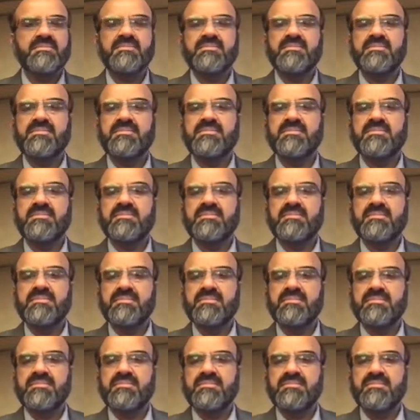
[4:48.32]

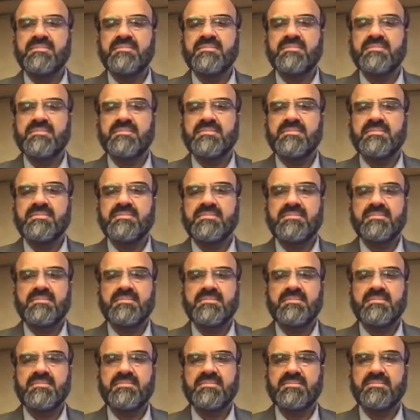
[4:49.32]

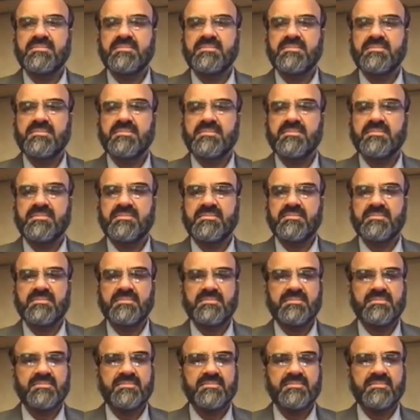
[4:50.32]

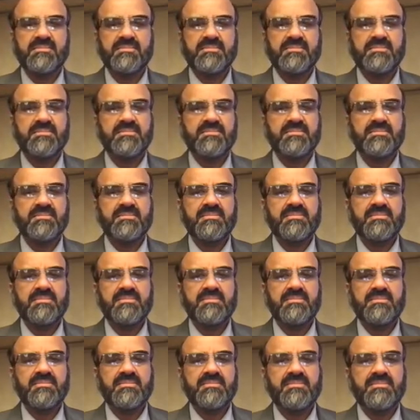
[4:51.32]

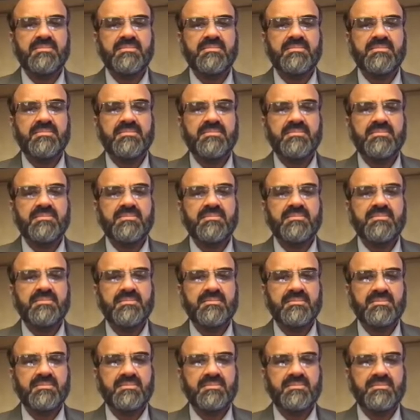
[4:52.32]

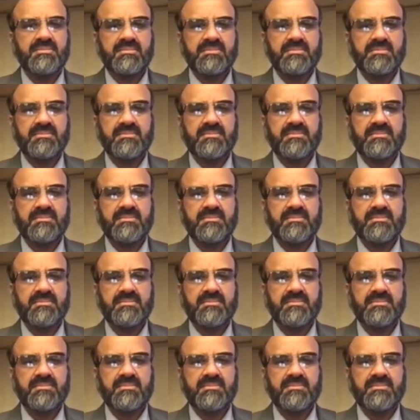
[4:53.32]
(no one is talking)